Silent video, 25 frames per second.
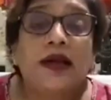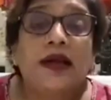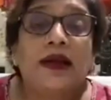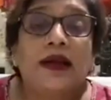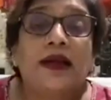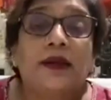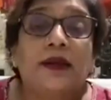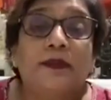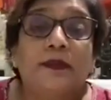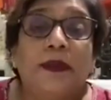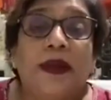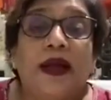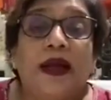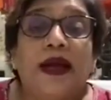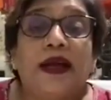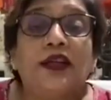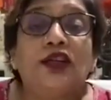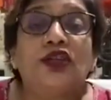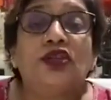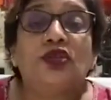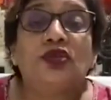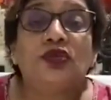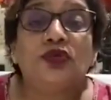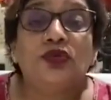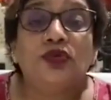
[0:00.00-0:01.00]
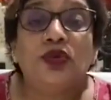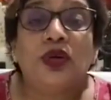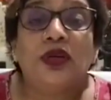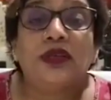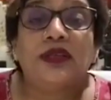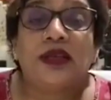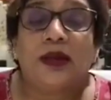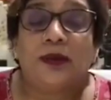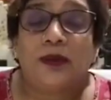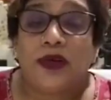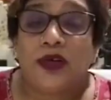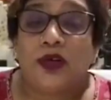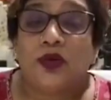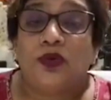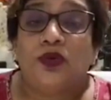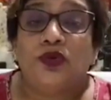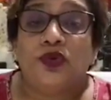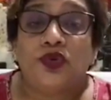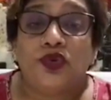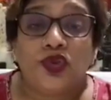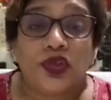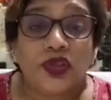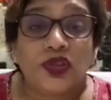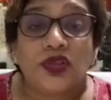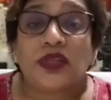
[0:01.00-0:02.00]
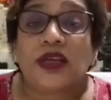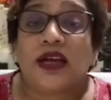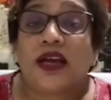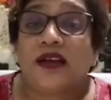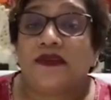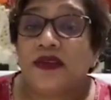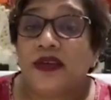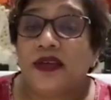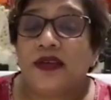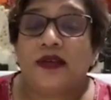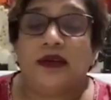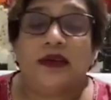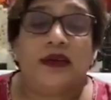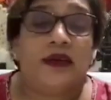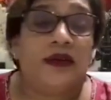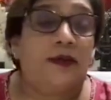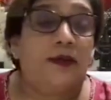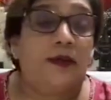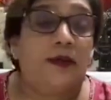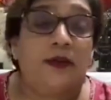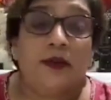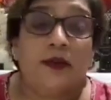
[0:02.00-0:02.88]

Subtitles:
compared to someone who's just having a